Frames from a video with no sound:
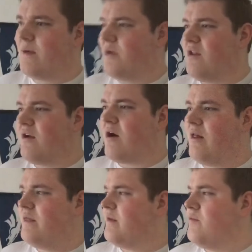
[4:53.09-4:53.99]
And I'm gonna
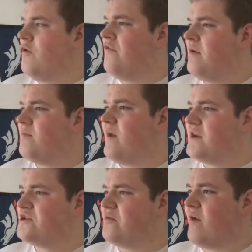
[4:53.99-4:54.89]
call it the moving
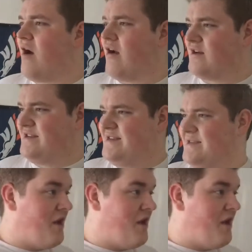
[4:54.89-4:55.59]
picture box.